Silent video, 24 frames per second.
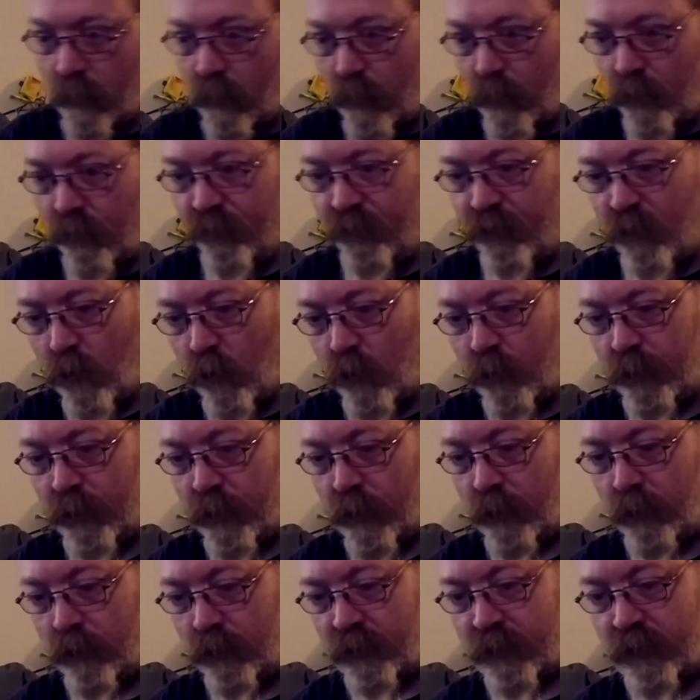for
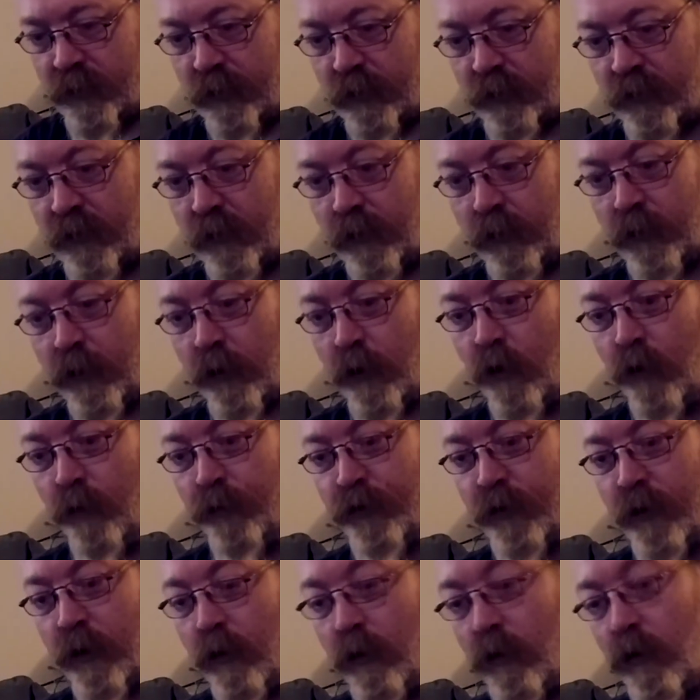those. So the
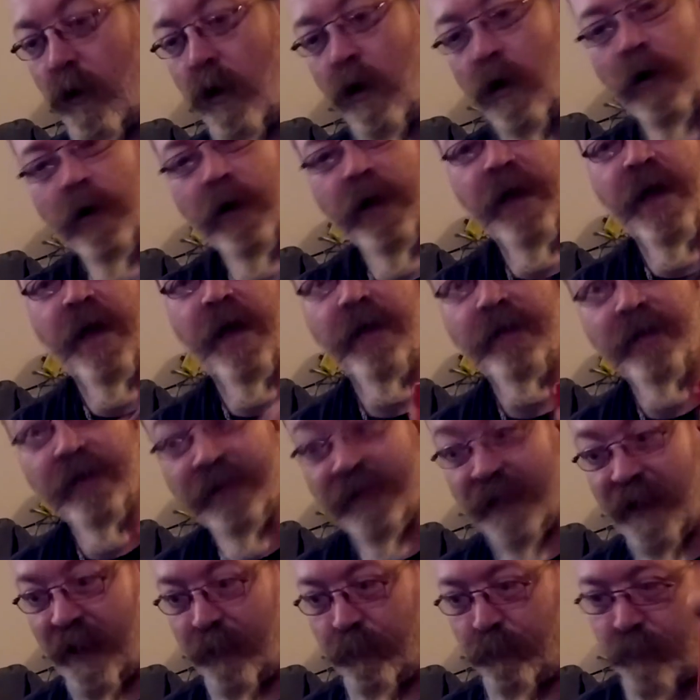GoPro already had the
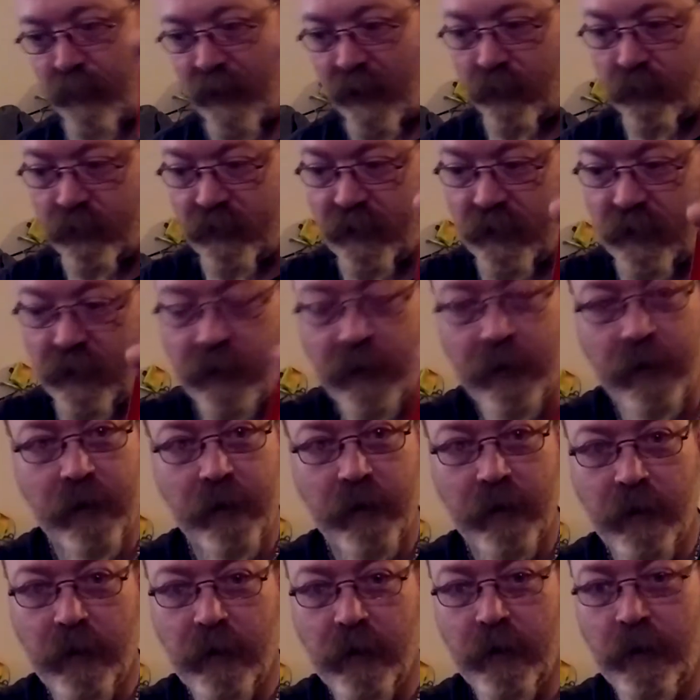tape mounted.
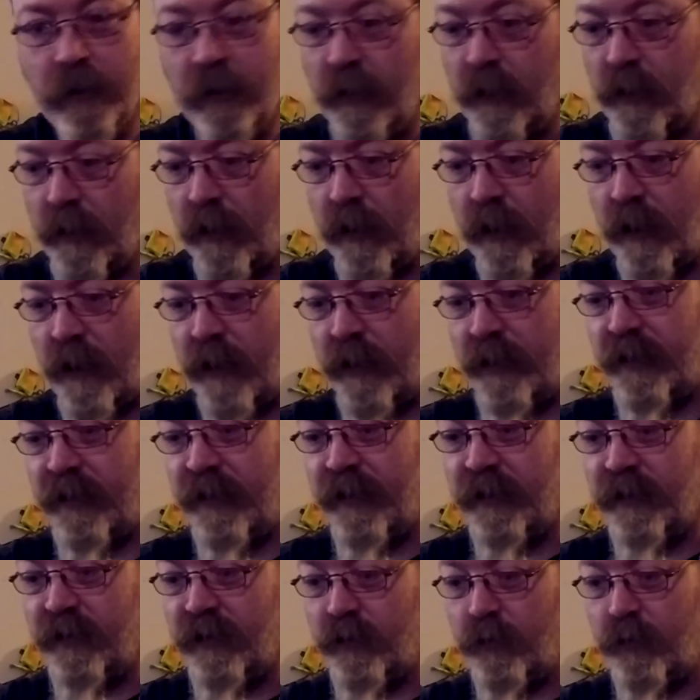These do